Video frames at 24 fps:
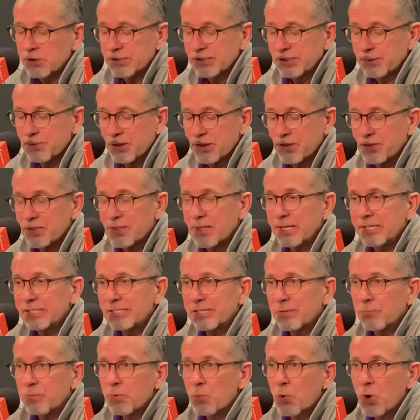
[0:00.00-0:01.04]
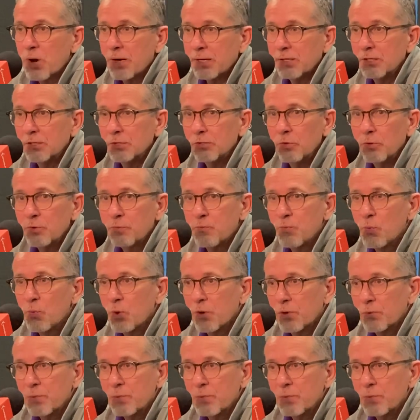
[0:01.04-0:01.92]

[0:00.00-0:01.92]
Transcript: some of the things that we wanted to look for,